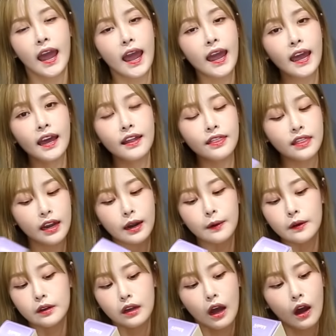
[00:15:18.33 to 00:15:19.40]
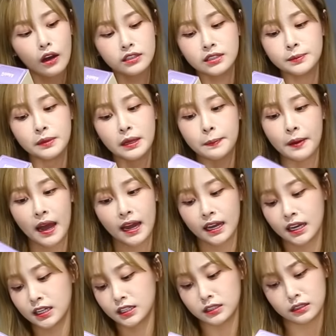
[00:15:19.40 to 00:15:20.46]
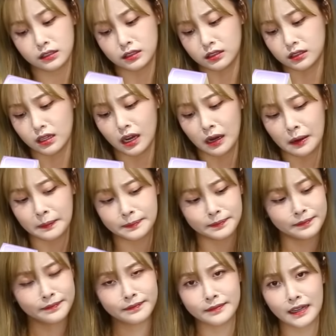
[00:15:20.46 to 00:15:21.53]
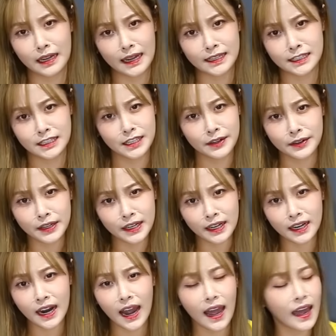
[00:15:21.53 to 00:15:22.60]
and their awesomely packaged exterior.